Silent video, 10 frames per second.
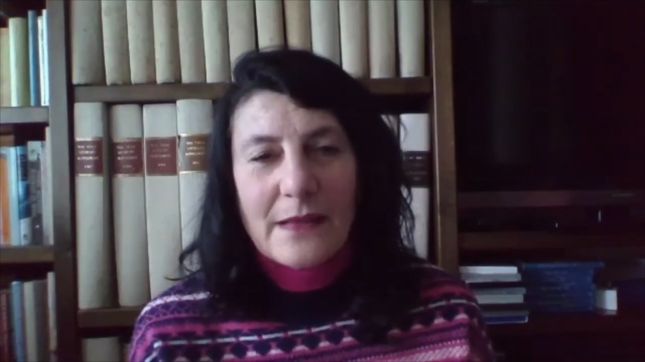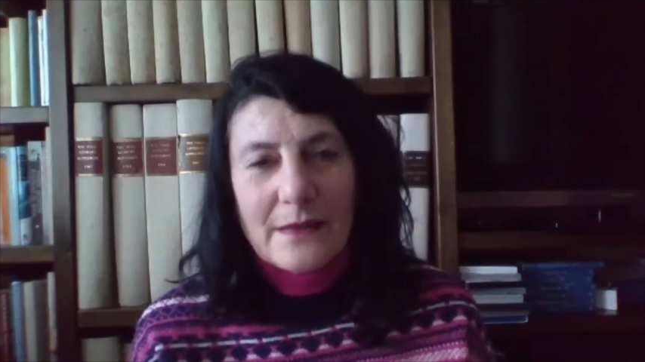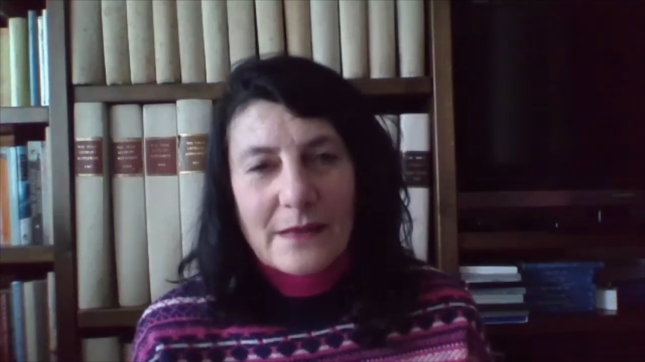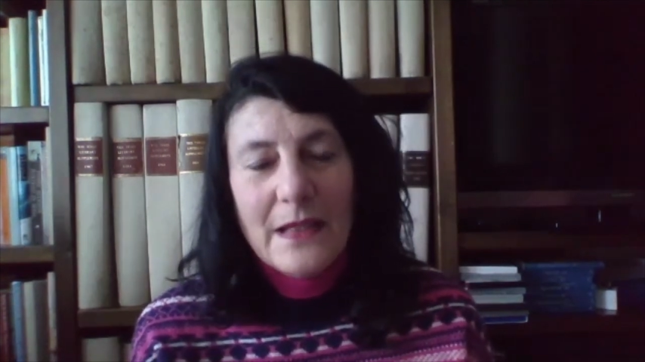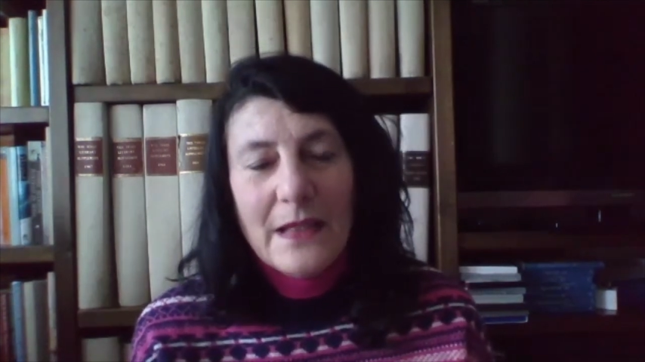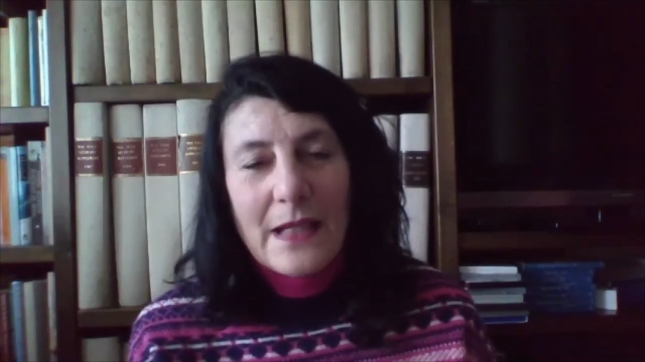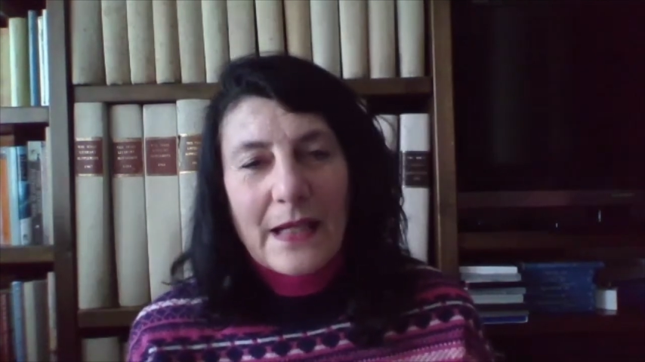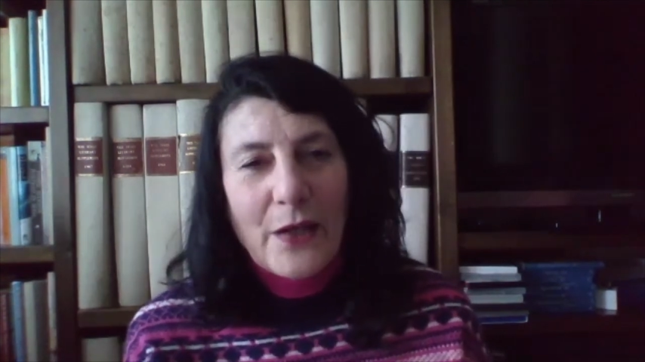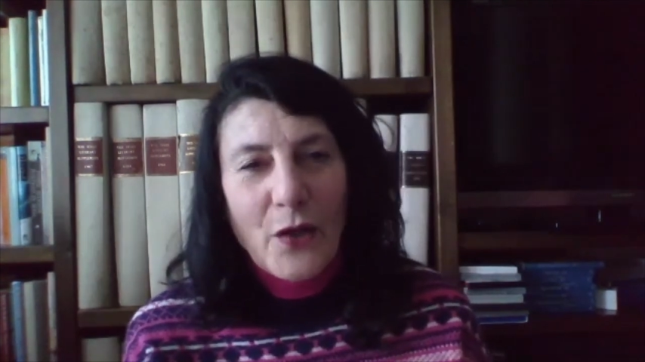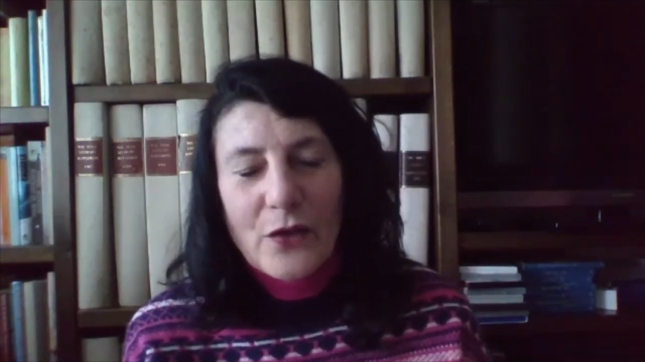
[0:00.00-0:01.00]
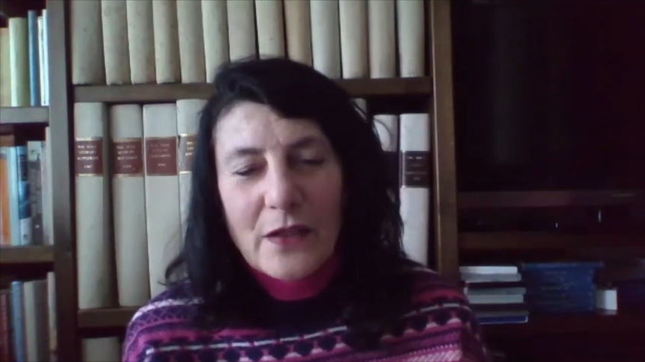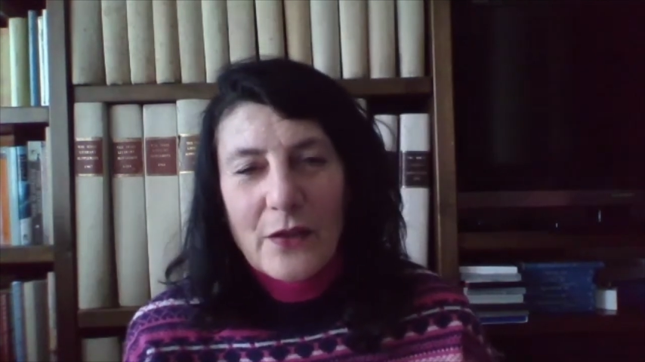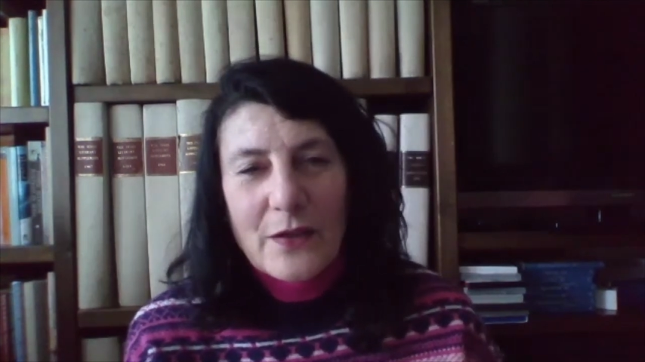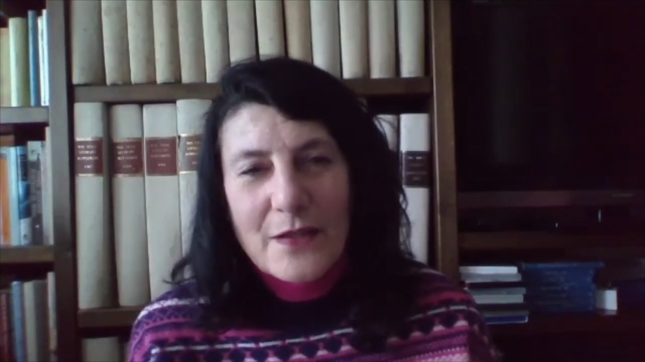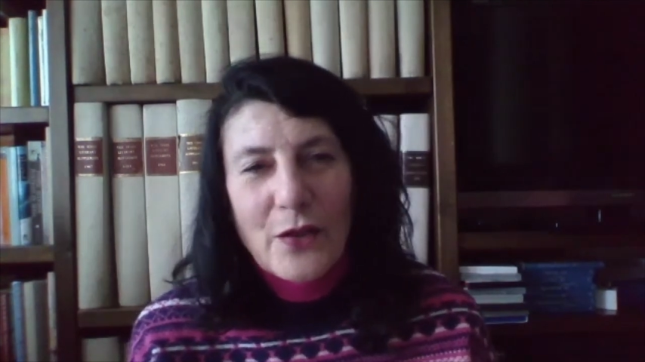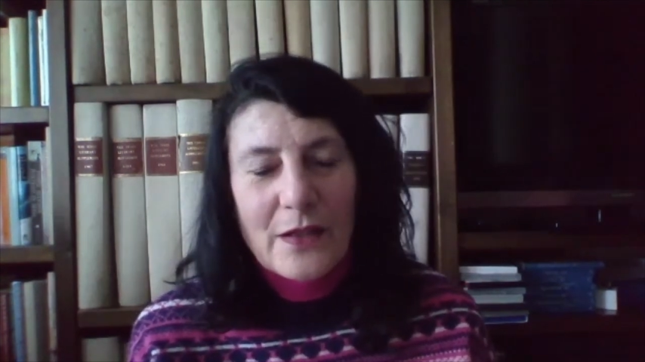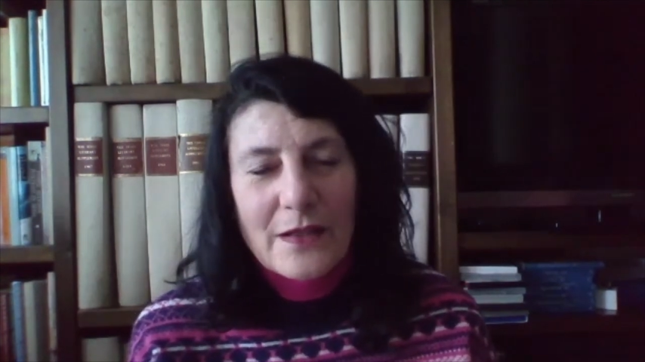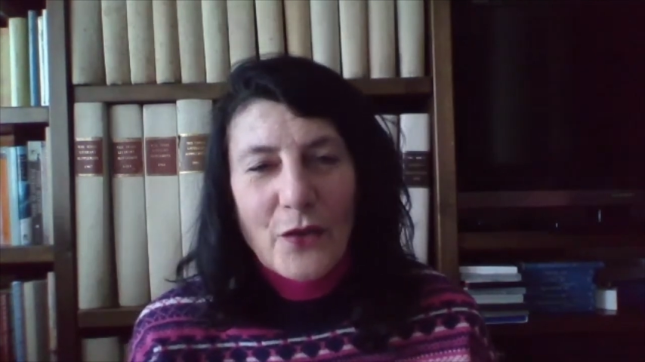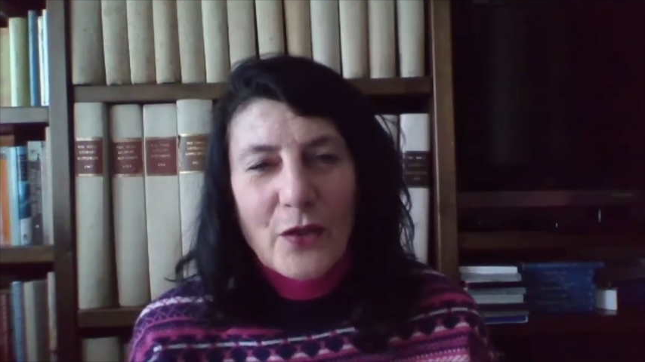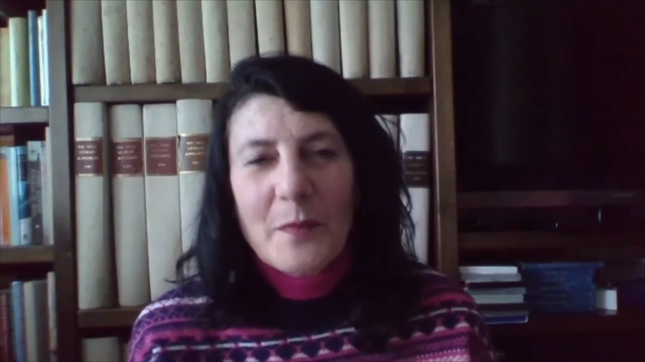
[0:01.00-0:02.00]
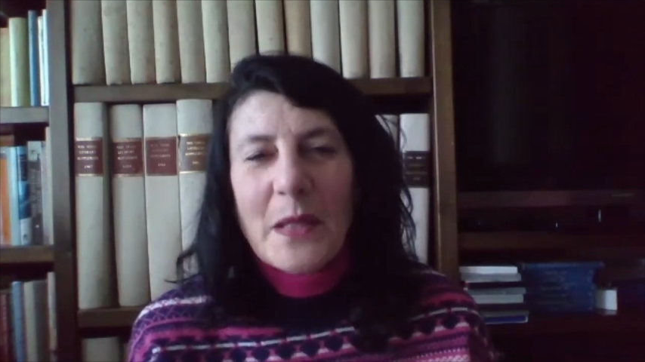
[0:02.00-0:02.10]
that cannot, is not going to